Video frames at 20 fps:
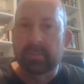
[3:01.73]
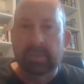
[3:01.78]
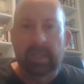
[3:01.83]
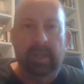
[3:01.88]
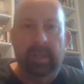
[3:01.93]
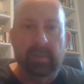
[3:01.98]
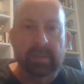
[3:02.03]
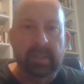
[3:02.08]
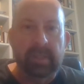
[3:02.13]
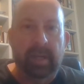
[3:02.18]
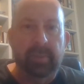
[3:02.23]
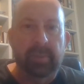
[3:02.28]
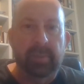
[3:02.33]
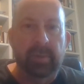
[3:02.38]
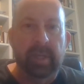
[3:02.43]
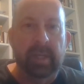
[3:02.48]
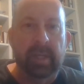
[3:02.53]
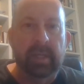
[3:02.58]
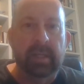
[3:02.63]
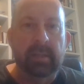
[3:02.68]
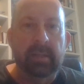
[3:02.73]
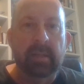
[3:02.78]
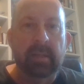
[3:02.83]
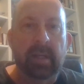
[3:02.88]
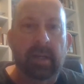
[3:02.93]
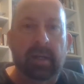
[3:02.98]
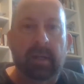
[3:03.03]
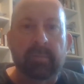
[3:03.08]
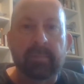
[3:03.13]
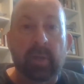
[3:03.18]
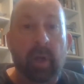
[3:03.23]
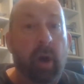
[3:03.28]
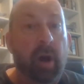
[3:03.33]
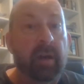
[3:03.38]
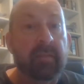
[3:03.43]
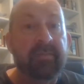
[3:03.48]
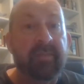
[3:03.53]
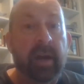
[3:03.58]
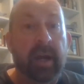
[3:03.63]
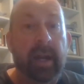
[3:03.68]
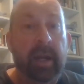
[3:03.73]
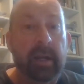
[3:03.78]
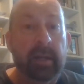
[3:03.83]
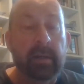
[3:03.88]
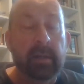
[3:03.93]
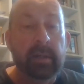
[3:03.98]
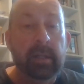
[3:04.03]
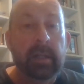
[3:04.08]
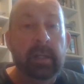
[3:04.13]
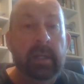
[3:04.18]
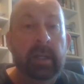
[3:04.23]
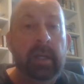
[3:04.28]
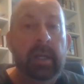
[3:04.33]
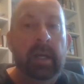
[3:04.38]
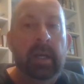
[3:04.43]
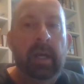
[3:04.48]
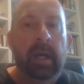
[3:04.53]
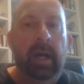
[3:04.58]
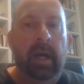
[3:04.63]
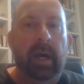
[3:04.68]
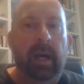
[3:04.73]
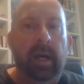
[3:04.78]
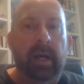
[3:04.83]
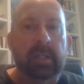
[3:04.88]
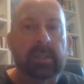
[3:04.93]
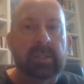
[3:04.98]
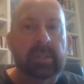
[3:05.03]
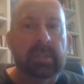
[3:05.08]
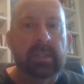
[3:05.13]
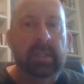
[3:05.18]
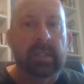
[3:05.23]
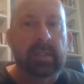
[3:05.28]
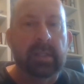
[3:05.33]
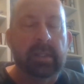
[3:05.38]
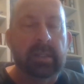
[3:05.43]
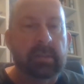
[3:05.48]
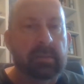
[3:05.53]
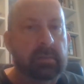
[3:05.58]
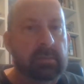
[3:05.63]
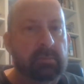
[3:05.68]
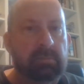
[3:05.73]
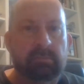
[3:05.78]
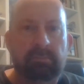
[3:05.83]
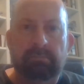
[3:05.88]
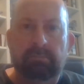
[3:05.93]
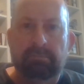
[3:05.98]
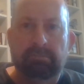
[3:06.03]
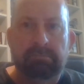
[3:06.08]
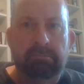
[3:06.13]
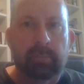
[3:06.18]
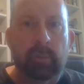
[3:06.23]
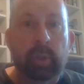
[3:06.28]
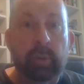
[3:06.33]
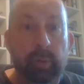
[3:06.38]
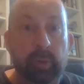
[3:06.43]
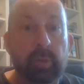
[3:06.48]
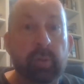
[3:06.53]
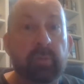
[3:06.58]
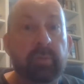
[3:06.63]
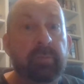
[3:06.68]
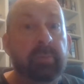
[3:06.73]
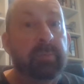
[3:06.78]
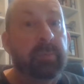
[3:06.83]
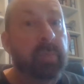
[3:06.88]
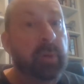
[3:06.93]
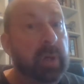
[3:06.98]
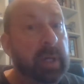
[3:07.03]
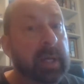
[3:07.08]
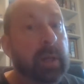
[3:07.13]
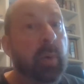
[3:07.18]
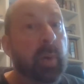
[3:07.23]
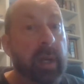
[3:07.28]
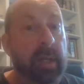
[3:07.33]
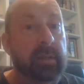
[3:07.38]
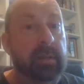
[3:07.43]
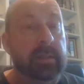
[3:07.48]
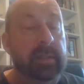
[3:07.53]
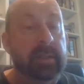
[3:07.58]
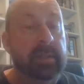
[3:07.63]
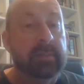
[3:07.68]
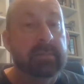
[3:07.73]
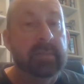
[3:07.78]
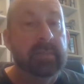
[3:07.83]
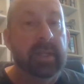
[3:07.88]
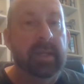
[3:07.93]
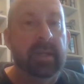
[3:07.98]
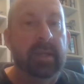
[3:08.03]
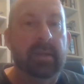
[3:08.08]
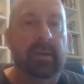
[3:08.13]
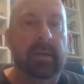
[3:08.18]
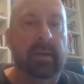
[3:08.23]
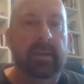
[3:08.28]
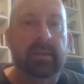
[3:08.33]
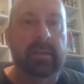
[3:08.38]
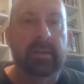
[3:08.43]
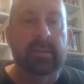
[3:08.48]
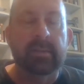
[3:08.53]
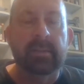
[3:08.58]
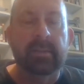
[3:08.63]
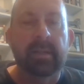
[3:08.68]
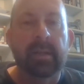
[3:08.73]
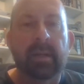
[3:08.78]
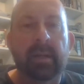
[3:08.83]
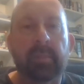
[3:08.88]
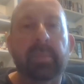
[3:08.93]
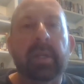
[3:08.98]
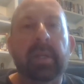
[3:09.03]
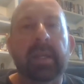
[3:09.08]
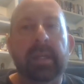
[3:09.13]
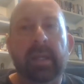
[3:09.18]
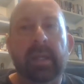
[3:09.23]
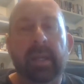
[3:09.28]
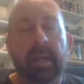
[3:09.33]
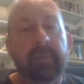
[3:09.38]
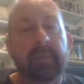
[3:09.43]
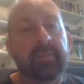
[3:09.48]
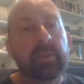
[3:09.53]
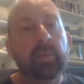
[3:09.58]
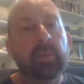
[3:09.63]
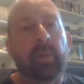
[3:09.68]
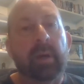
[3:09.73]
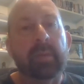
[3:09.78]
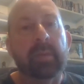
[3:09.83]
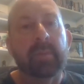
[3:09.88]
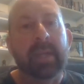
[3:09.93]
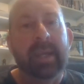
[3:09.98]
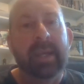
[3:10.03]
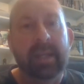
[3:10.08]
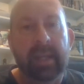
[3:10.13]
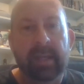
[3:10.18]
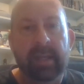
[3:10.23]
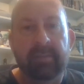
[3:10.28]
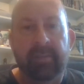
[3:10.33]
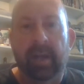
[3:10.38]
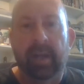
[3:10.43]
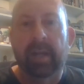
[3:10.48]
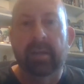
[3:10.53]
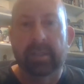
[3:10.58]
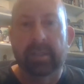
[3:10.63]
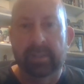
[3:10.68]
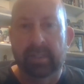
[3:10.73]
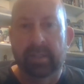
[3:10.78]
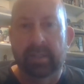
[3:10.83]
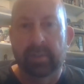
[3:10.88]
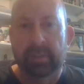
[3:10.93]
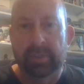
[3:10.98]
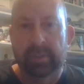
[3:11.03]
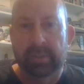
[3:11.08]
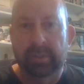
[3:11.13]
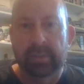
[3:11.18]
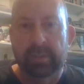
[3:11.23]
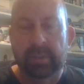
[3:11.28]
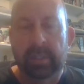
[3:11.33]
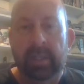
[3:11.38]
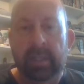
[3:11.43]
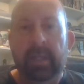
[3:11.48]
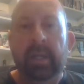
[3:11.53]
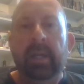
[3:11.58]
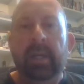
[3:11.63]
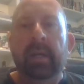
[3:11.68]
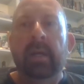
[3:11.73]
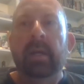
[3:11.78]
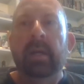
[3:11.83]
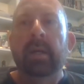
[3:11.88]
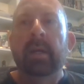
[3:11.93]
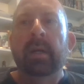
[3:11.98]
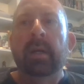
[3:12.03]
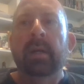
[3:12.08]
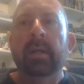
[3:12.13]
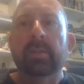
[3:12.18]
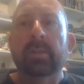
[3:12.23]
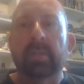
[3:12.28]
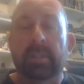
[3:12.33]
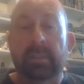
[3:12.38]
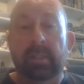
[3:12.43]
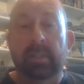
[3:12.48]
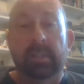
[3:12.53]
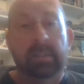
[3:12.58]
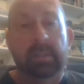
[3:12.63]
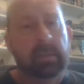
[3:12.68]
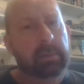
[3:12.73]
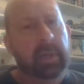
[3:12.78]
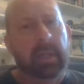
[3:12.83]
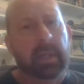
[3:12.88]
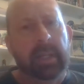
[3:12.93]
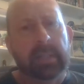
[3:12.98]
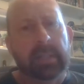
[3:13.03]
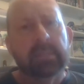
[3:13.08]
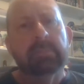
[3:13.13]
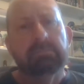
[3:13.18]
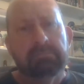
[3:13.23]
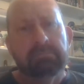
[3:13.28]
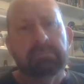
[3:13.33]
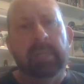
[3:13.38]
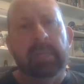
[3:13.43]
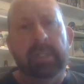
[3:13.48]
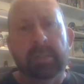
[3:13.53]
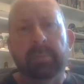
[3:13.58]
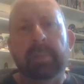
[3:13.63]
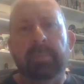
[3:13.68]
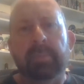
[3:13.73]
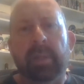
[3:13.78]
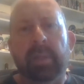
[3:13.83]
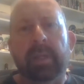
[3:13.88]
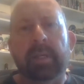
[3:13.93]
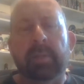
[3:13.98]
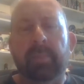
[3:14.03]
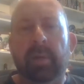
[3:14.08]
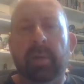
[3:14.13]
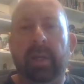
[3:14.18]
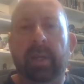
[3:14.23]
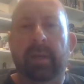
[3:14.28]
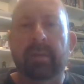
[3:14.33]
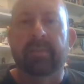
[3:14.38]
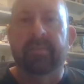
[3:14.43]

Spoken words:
I was operating caught fire. It grew pretty quickly. And on the airplane that I flew on, we had 8 fire extinguishers. So you say to yourself, oh, that should be plenty to put out the